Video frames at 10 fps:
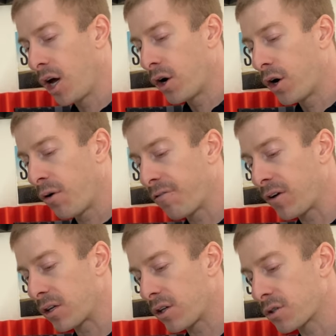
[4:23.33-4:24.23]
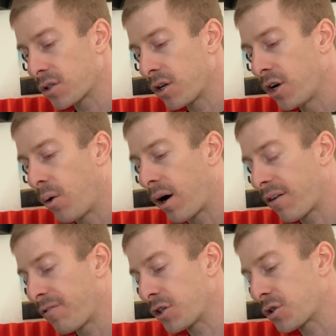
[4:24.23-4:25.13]
No fillers, no
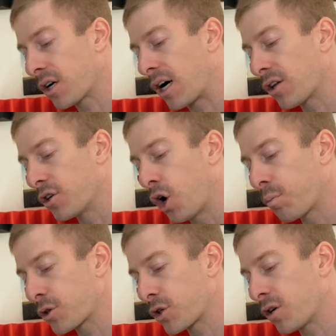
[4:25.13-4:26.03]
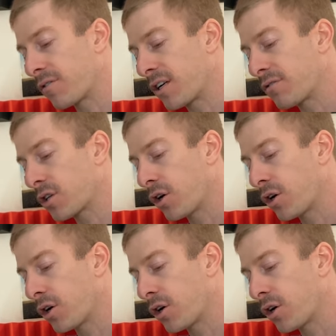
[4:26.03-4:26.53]
artificial color, no preservatives,